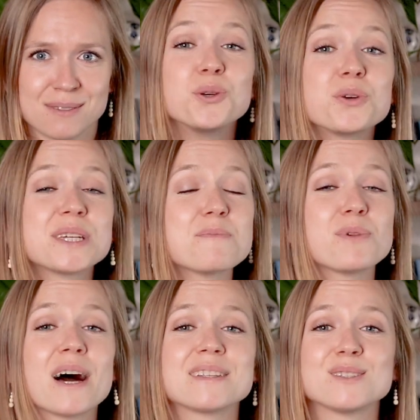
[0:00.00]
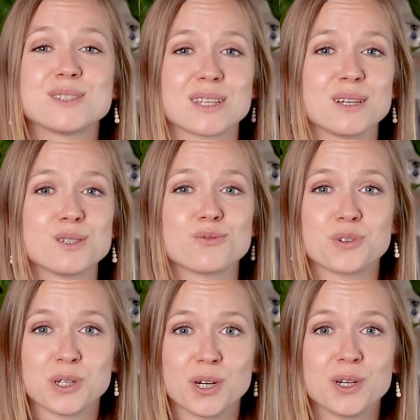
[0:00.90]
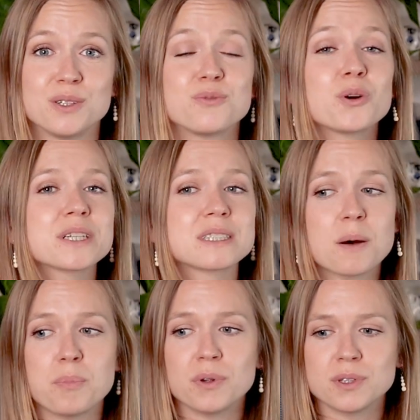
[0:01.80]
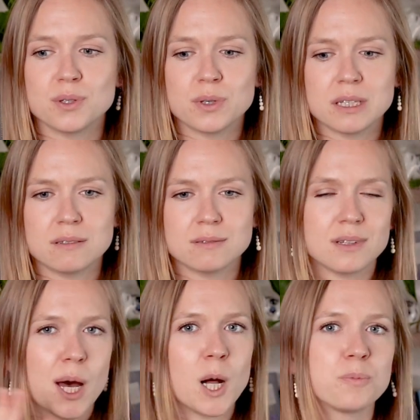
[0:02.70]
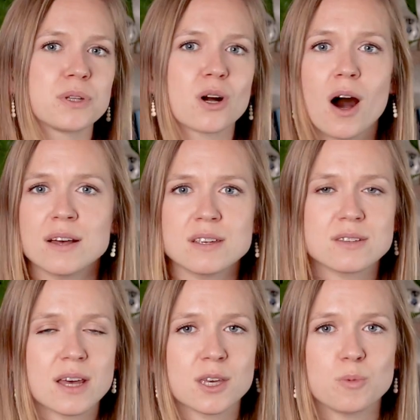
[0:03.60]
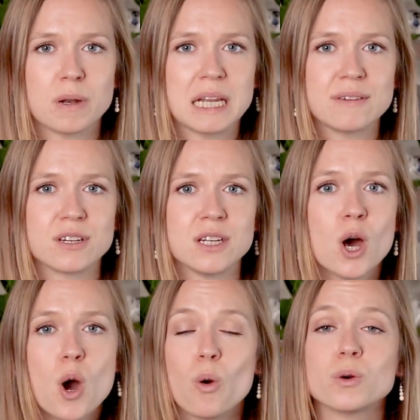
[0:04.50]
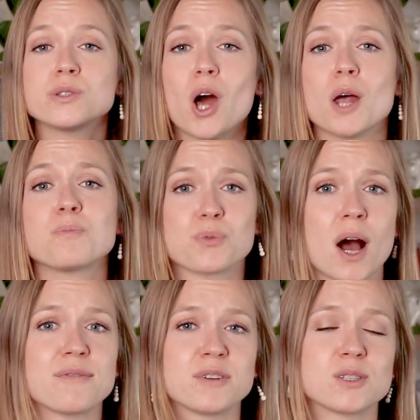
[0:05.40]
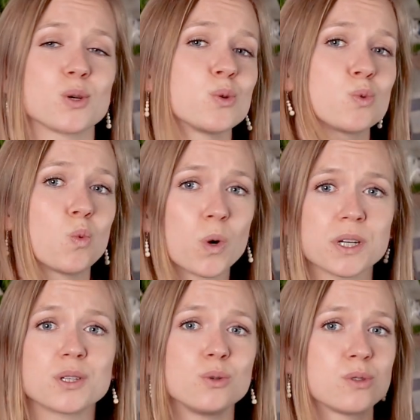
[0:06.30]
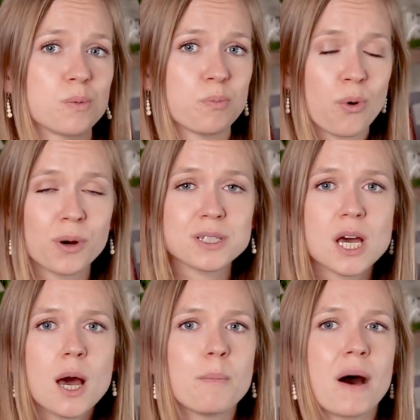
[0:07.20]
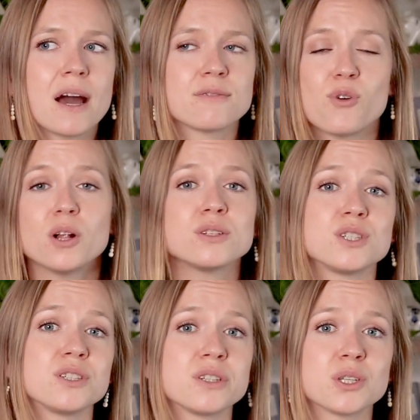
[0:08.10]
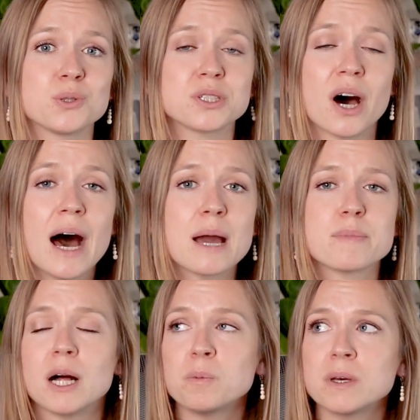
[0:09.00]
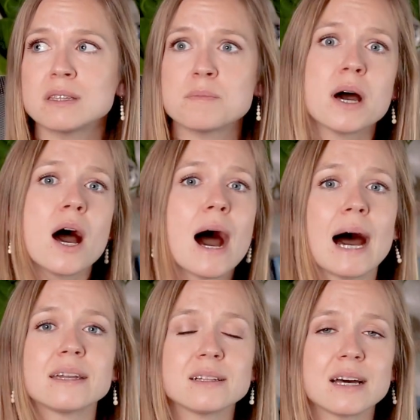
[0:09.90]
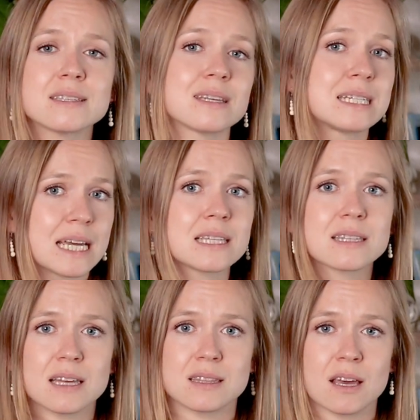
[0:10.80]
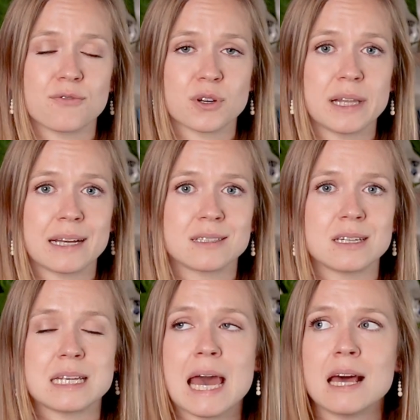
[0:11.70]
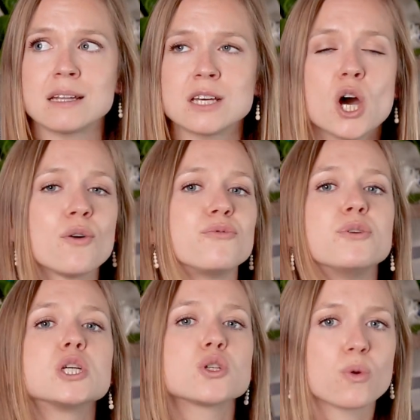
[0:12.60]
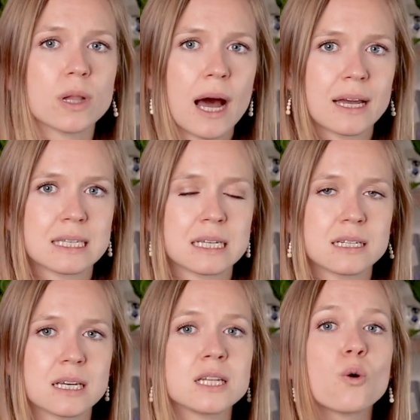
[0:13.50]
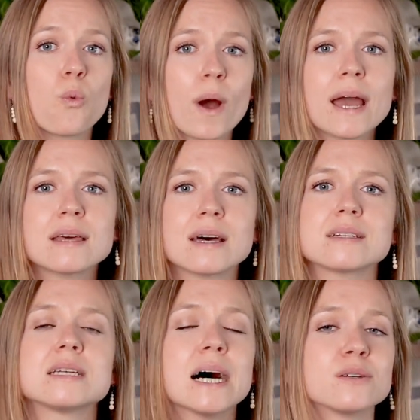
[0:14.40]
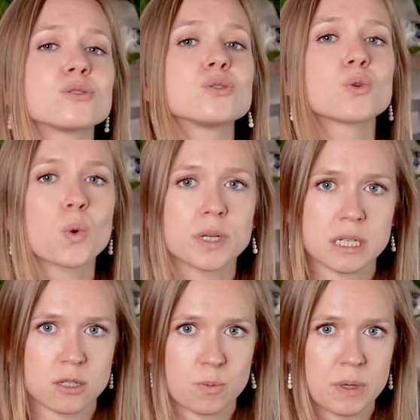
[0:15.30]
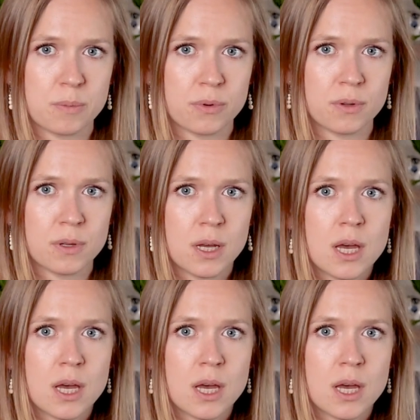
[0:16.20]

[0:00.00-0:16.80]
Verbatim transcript: You can apply these skills for good. For example, you can help the causes that you believe in or nonprofits whose work you support by volunteering your time, helping them analyze the data that they've collected and visualize it in a way that tells stories to people.